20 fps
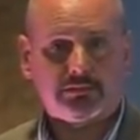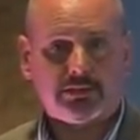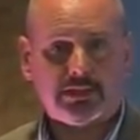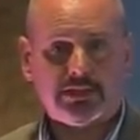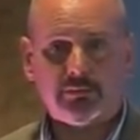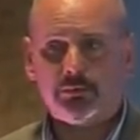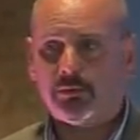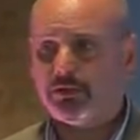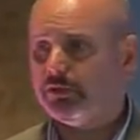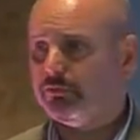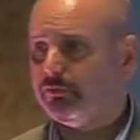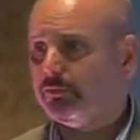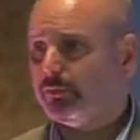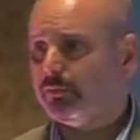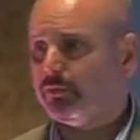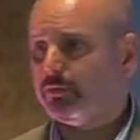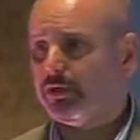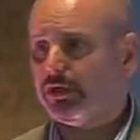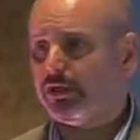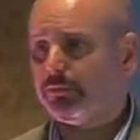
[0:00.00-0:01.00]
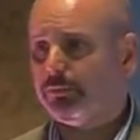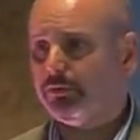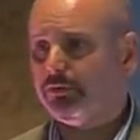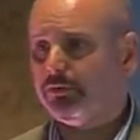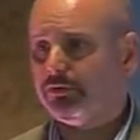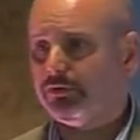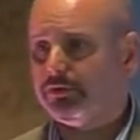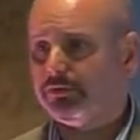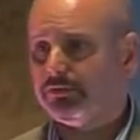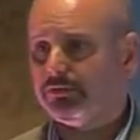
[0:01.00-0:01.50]
Anybody remember what
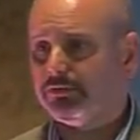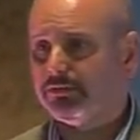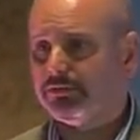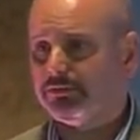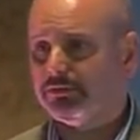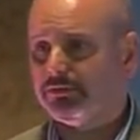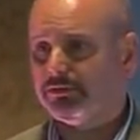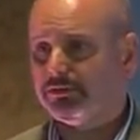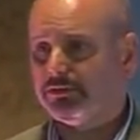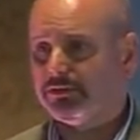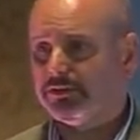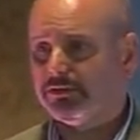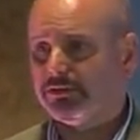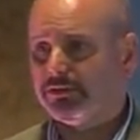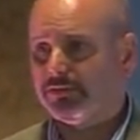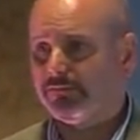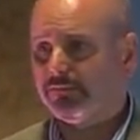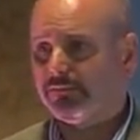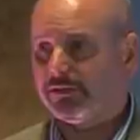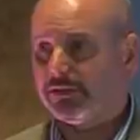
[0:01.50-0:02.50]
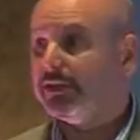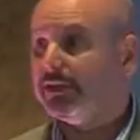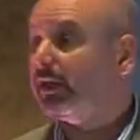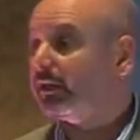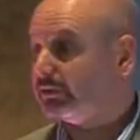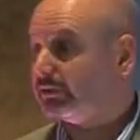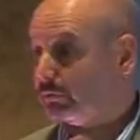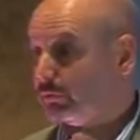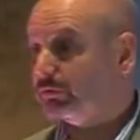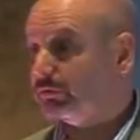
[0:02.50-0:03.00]
happened?
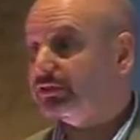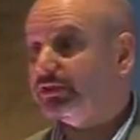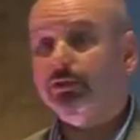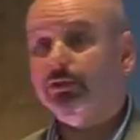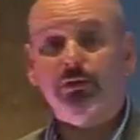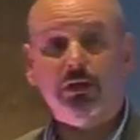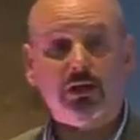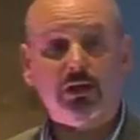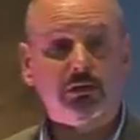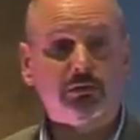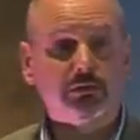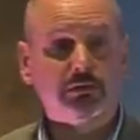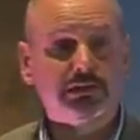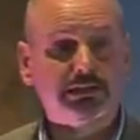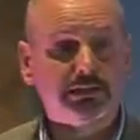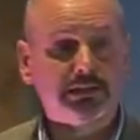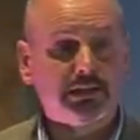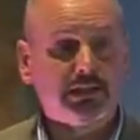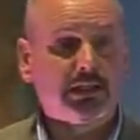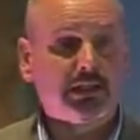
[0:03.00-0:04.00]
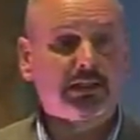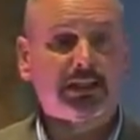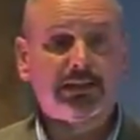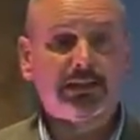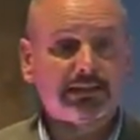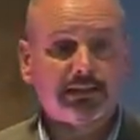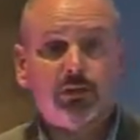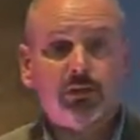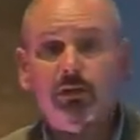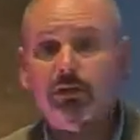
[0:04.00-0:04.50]
Yes, she won 2 golds
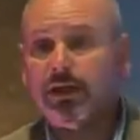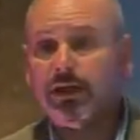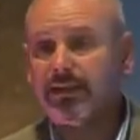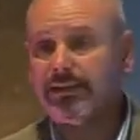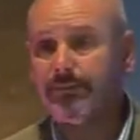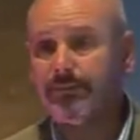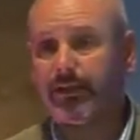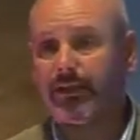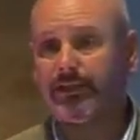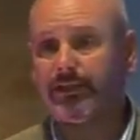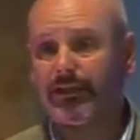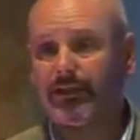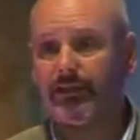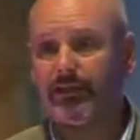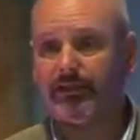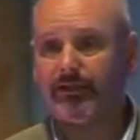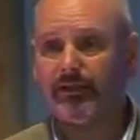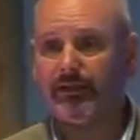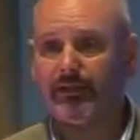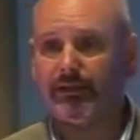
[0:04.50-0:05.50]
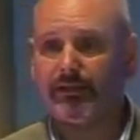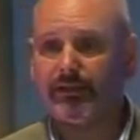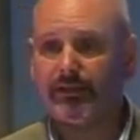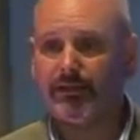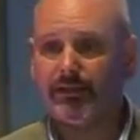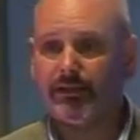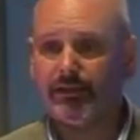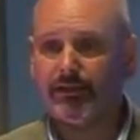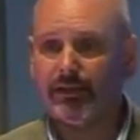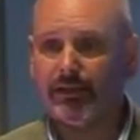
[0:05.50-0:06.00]
against all expectations.
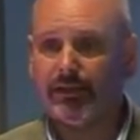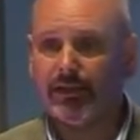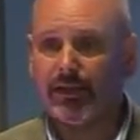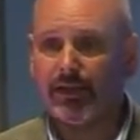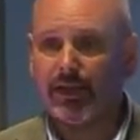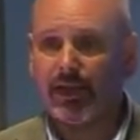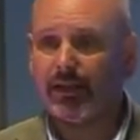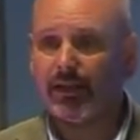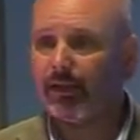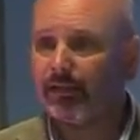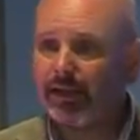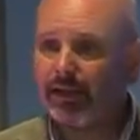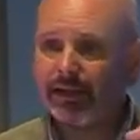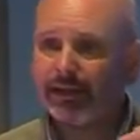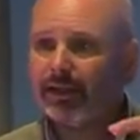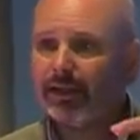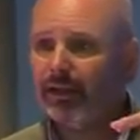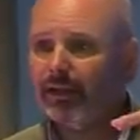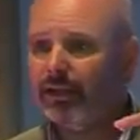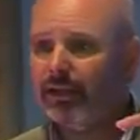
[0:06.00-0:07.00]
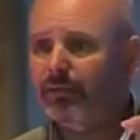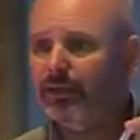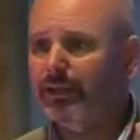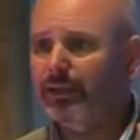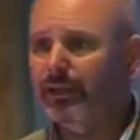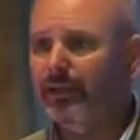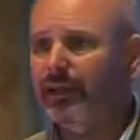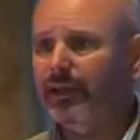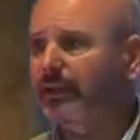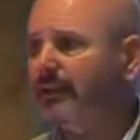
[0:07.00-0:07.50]
And at that kind of
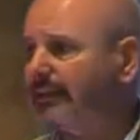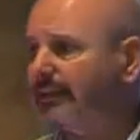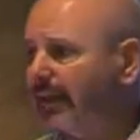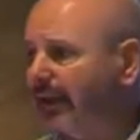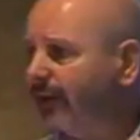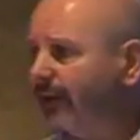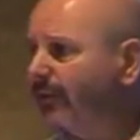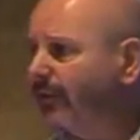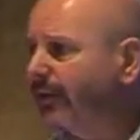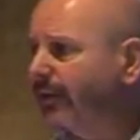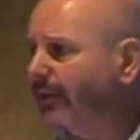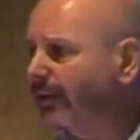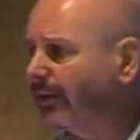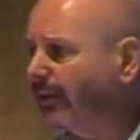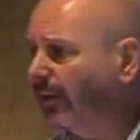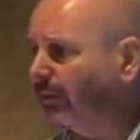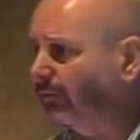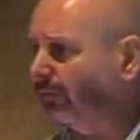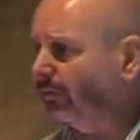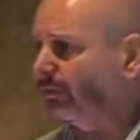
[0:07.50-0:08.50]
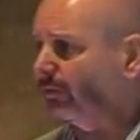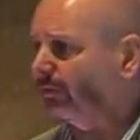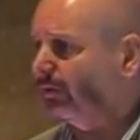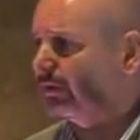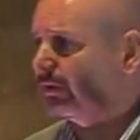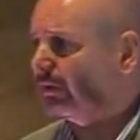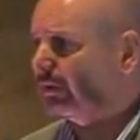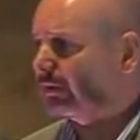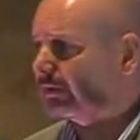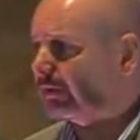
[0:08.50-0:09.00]
elite athlete level,
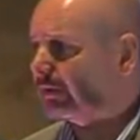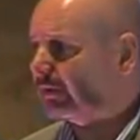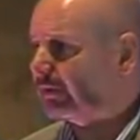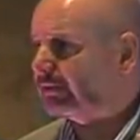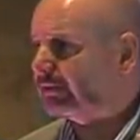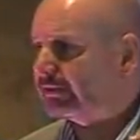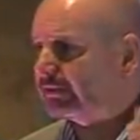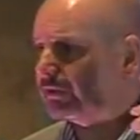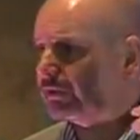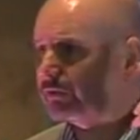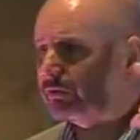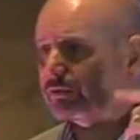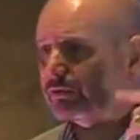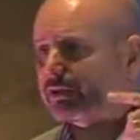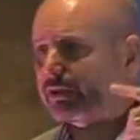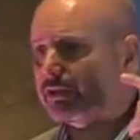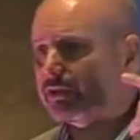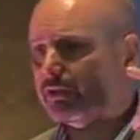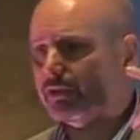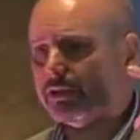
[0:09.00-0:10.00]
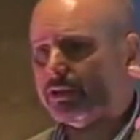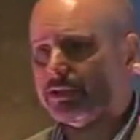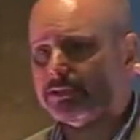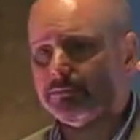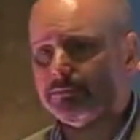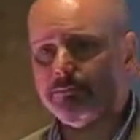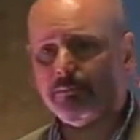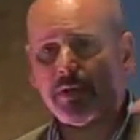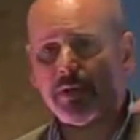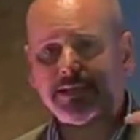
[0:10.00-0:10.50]
that internal dialogue
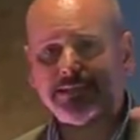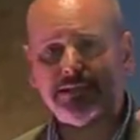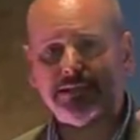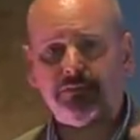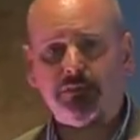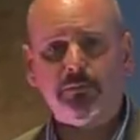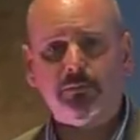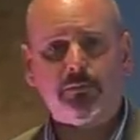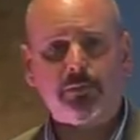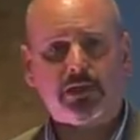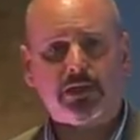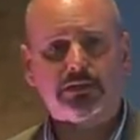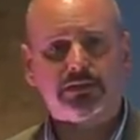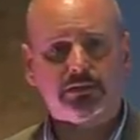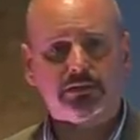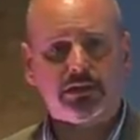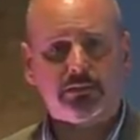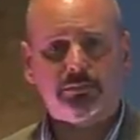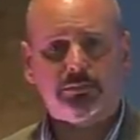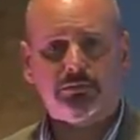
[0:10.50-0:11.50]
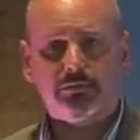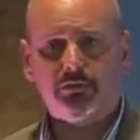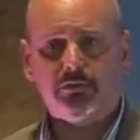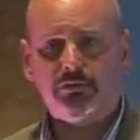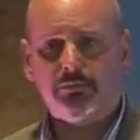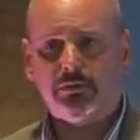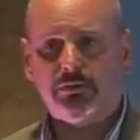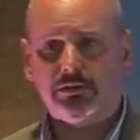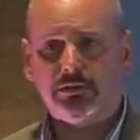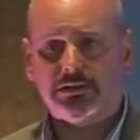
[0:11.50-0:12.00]
has a massive impact on their
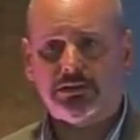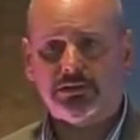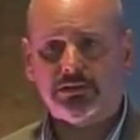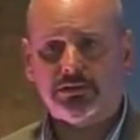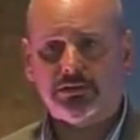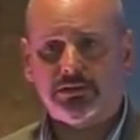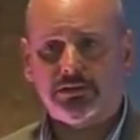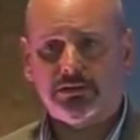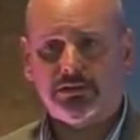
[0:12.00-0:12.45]
performance.